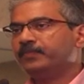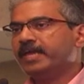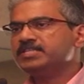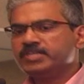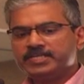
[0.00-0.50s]

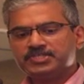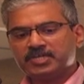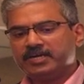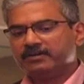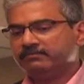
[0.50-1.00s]
NSAIDs
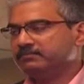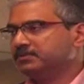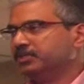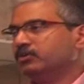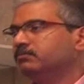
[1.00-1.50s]
are,
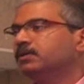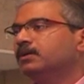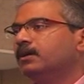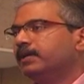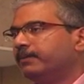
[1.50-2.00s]

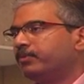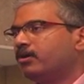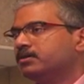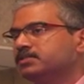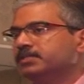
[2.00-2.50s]

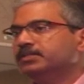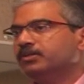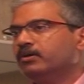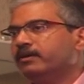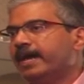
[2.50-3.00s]
naproxen
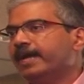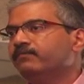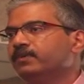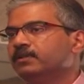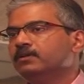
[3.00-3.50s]
or
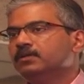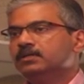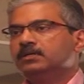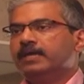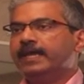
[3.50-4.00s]
Advil,
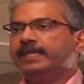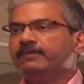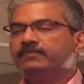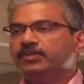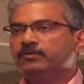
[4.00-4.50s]

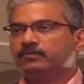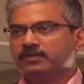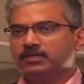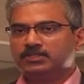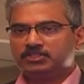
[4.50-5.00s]
Aleve that you
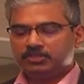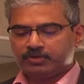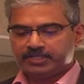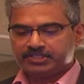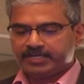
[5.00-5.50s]

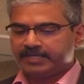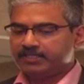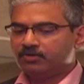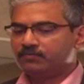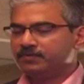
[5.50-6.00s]
can take
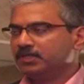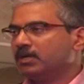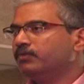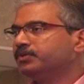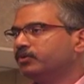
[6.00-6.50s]
either over the
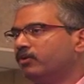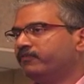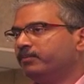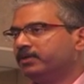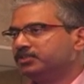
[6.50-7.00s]
counter or
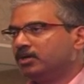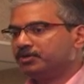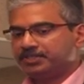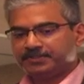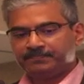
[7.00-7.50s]
from your
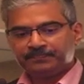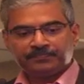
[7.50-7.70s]
doctor.